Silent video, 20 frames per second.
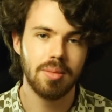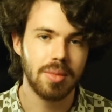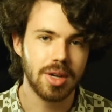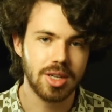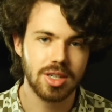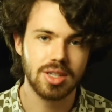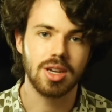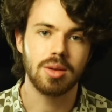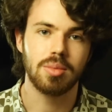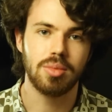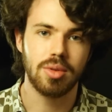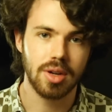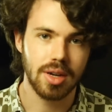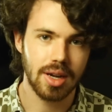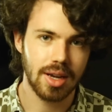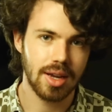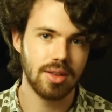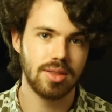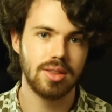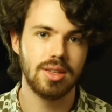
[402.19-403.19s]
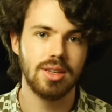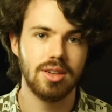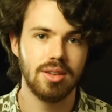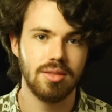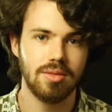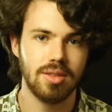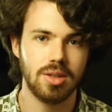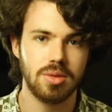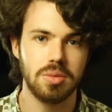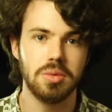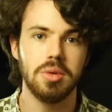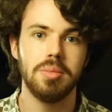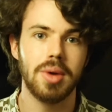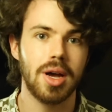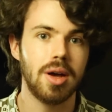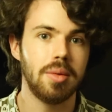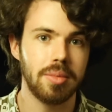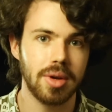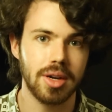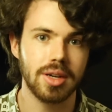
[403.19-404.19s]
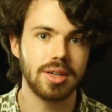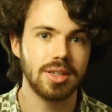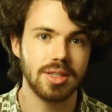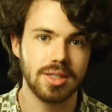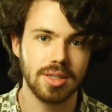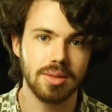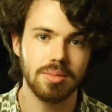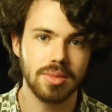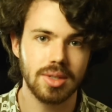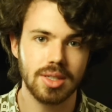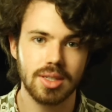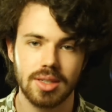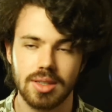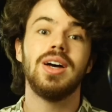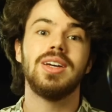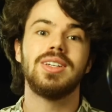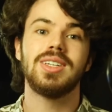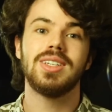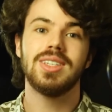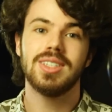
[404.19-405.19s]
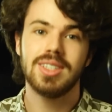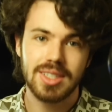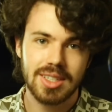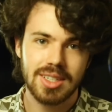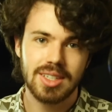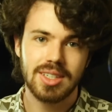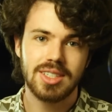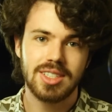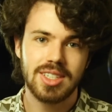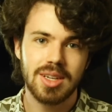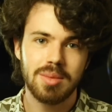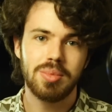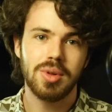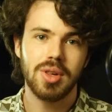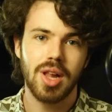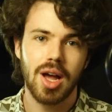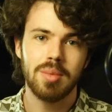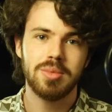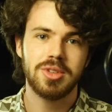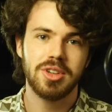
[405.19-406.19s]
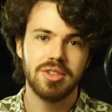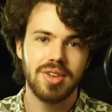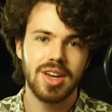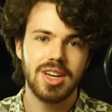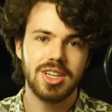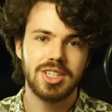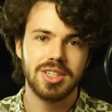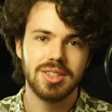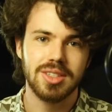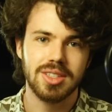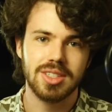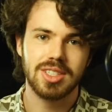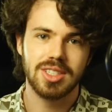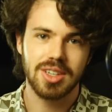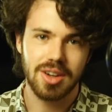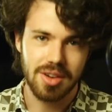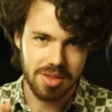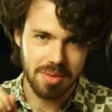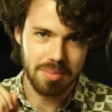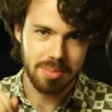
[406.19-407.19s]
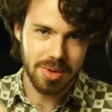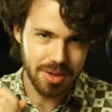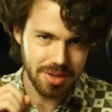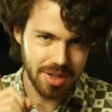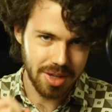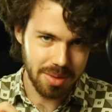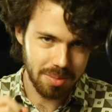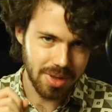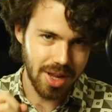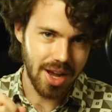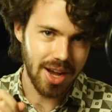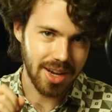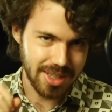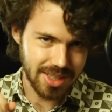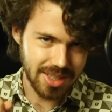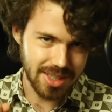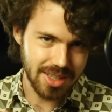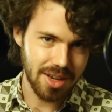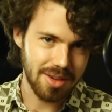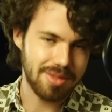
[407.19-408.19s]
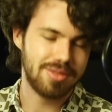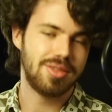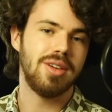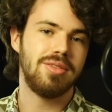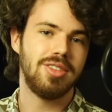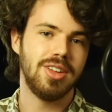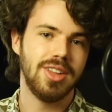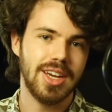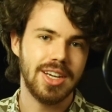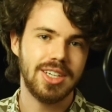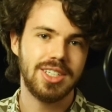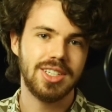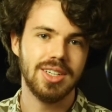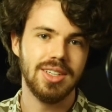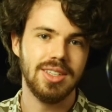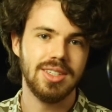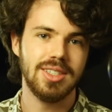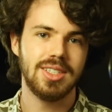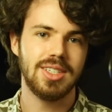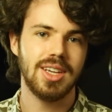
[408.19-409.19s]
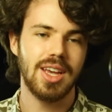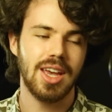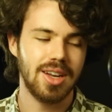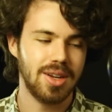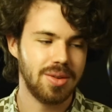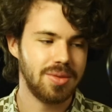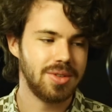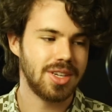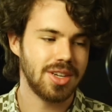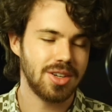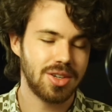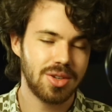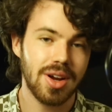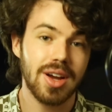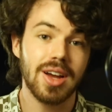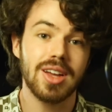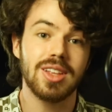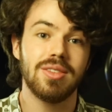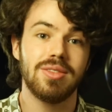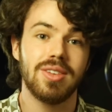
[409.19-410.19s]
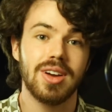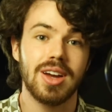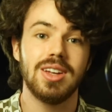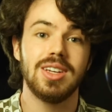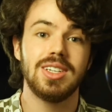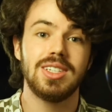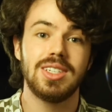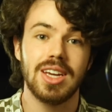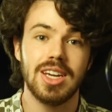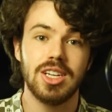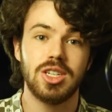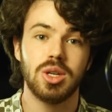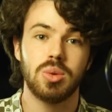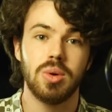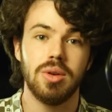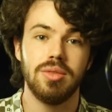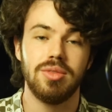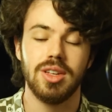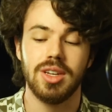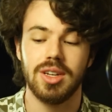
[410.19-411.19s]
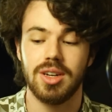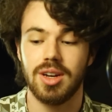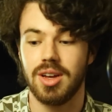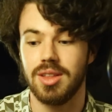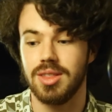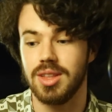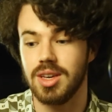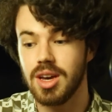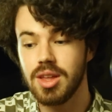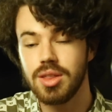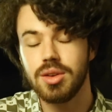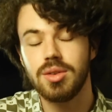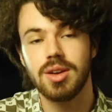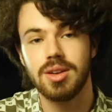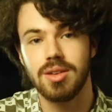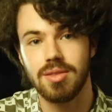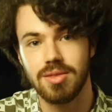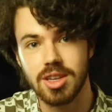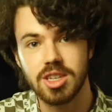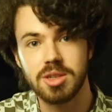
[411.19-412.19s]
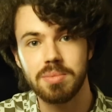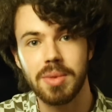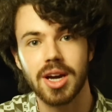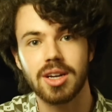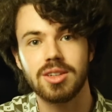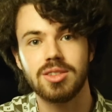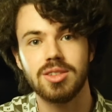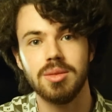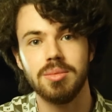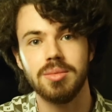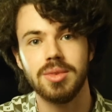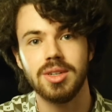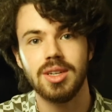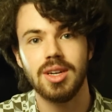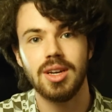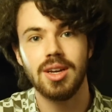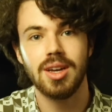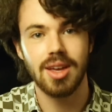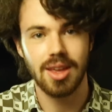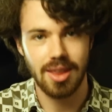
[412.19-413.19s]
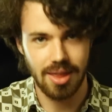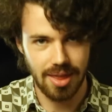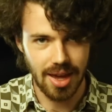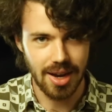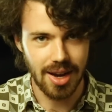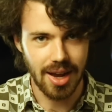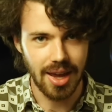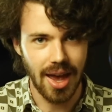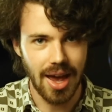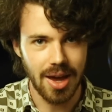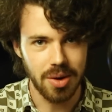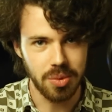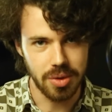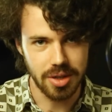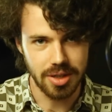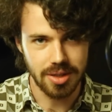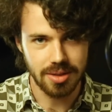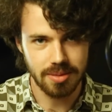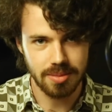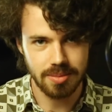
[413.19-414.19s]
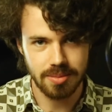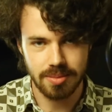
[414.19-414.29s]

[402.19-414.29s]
much like pointing out the individual Baumbachisms. But simple observations are the building blocks of revelations, and it was in trying to find a stage equivalent on the other end of the spectrum that I had one.